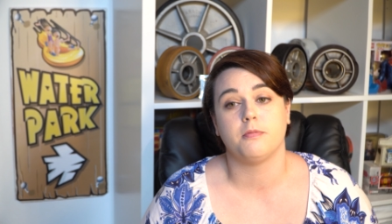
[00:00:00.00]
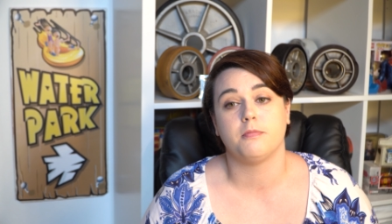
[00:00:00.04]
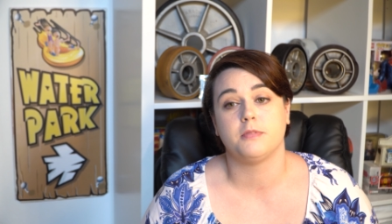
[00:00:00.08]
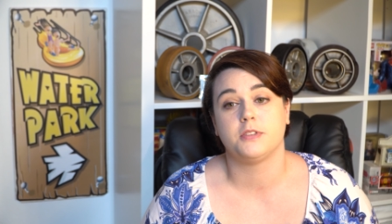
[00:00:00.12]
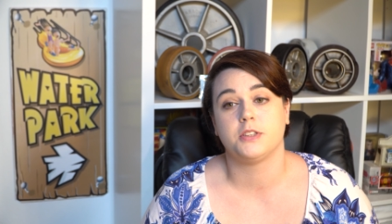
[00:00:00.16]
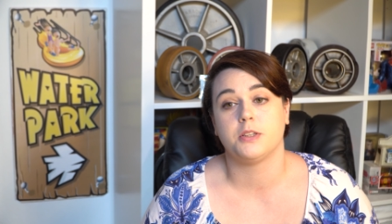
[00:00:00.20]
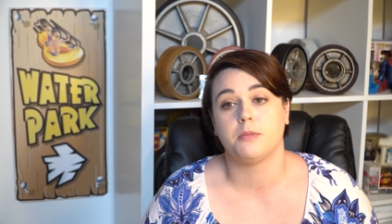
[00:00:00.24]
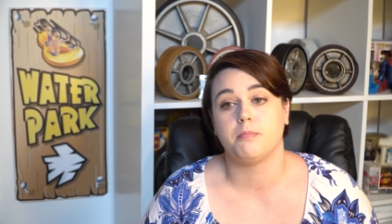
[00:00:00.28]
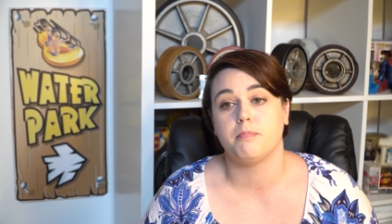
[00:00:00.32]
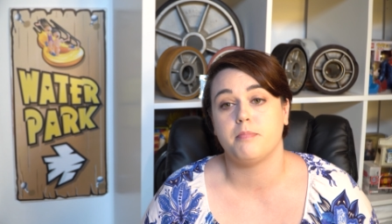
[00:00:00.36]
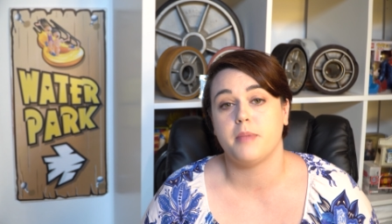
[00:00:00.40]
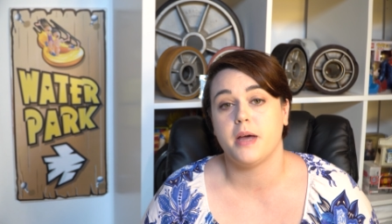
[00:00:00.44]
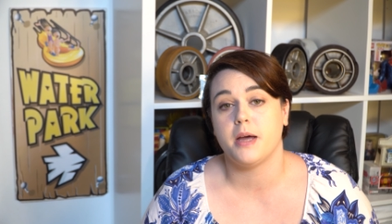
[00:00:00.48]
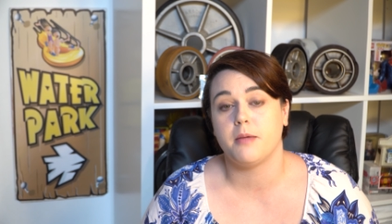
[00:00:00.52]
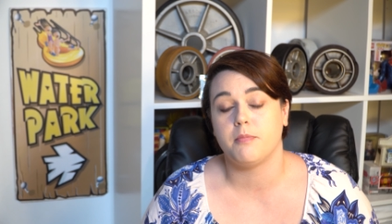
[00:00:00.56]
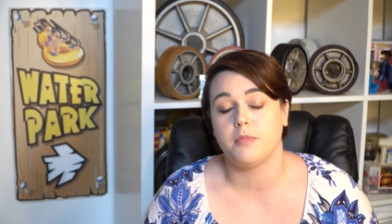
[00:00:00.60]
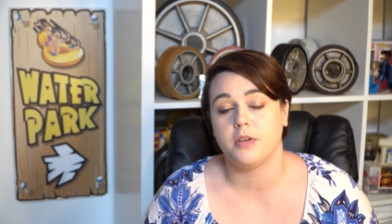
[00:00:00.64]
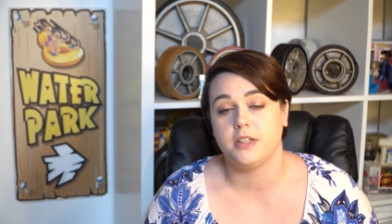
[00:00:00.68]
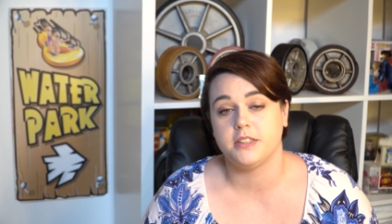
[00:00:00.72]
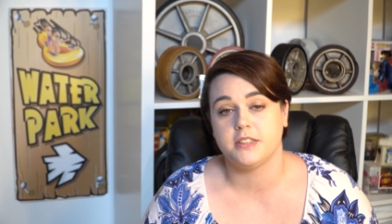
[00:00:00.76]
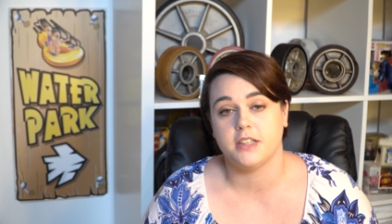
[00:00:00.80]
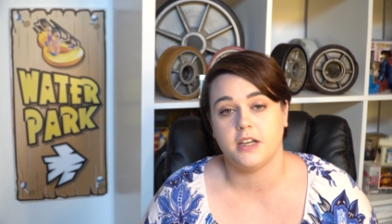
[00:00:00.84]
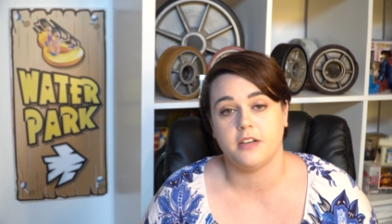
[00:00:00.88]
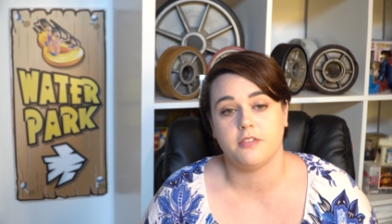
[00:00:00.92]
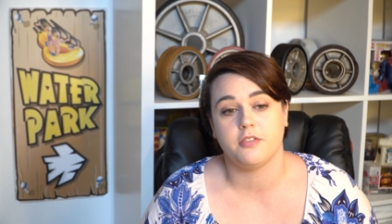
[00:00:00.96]
some
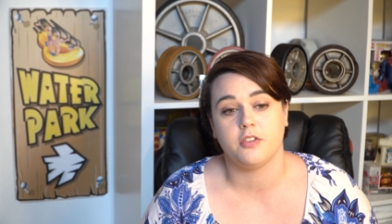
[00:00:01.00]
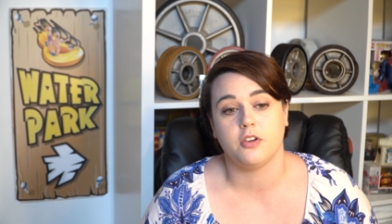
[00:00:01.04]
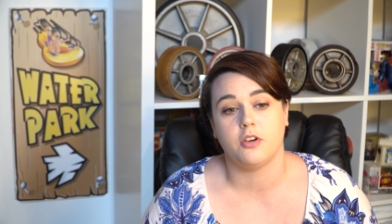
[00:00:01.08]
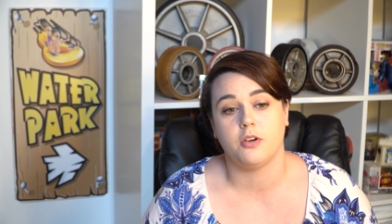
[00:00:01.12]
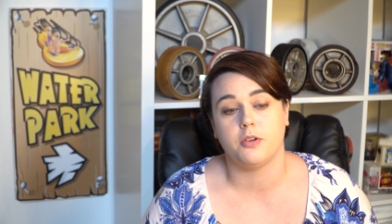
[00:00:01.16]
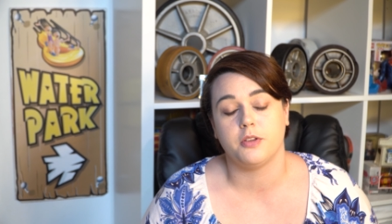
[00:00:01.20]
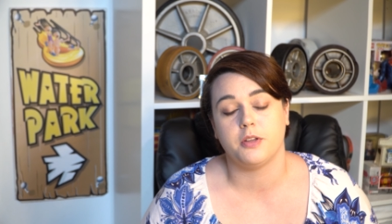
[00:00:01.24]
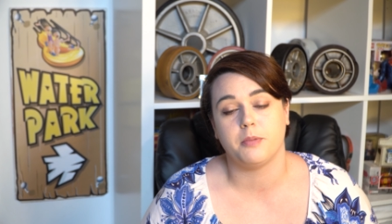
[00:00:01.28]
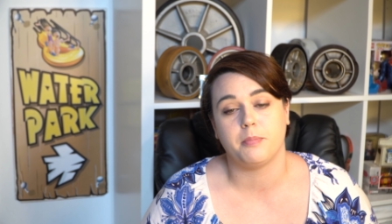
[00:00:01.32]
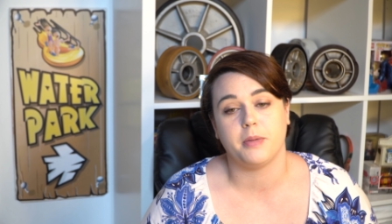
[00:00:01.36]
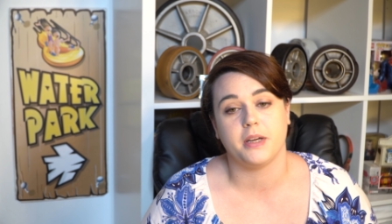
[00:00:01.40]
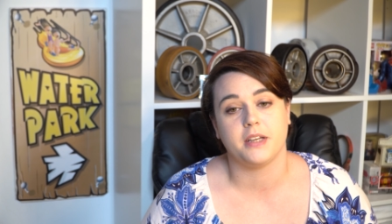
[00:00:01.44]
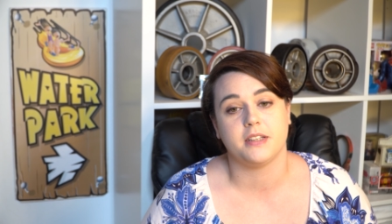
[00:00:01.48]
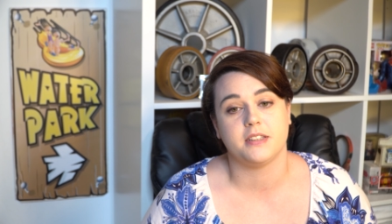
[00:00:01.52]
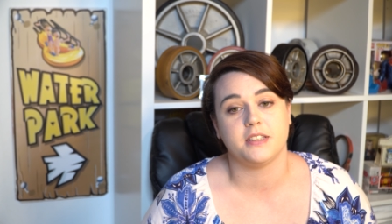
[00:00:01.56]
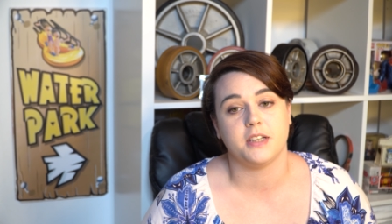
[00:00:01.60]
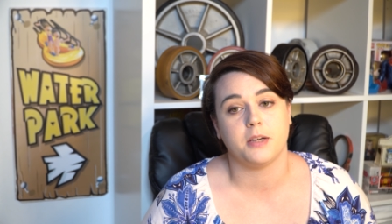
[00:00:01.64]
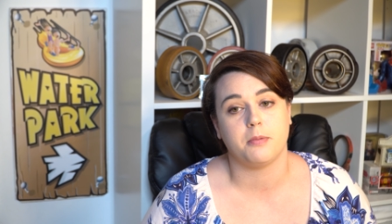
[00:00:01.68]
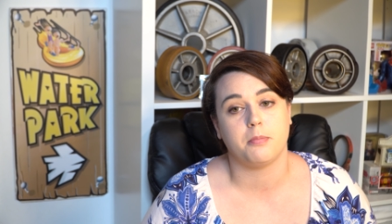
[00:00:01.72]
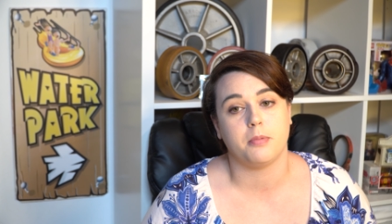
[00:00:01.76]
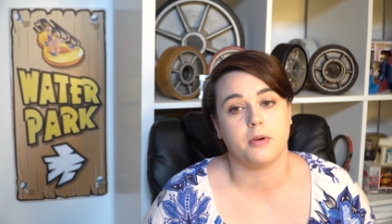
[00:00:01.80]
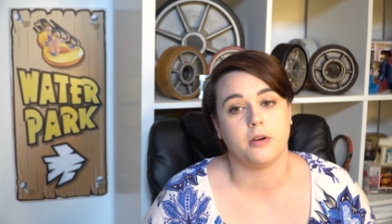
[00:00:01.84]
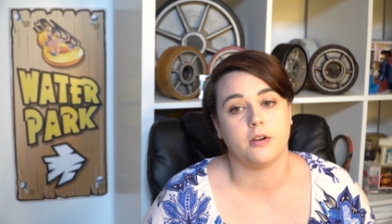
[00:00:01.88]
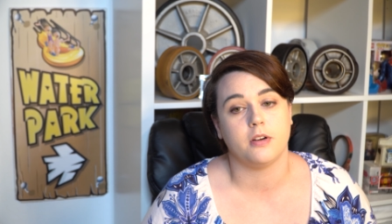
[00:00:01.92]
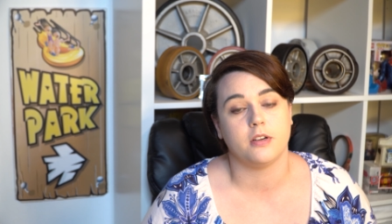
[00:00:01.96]
memories I've got of the Big
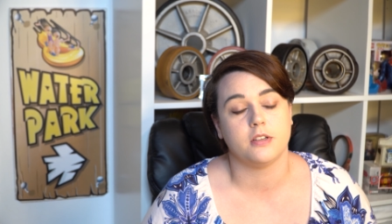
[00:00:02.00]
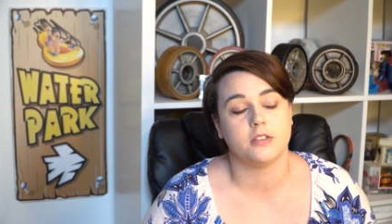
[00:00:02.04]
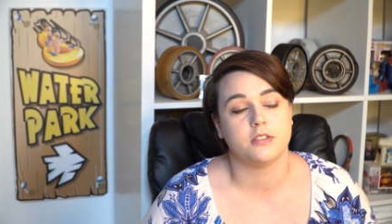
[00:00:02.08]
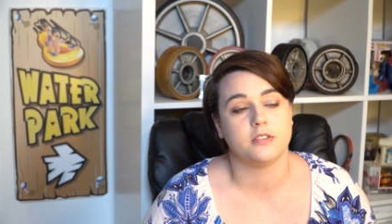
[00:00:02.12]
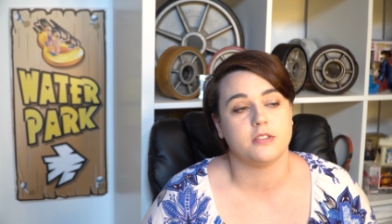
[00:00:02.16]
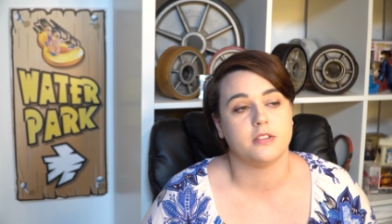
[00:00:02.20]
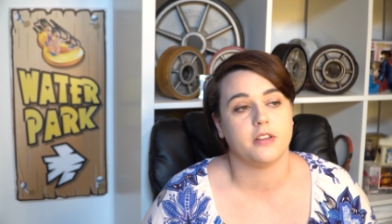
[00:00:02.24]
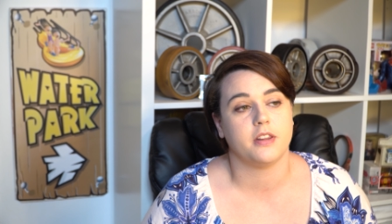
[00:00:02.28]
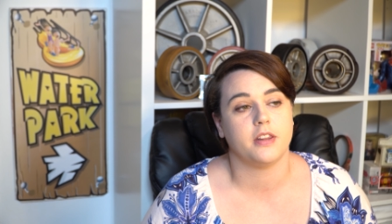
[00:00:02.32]
Dipper,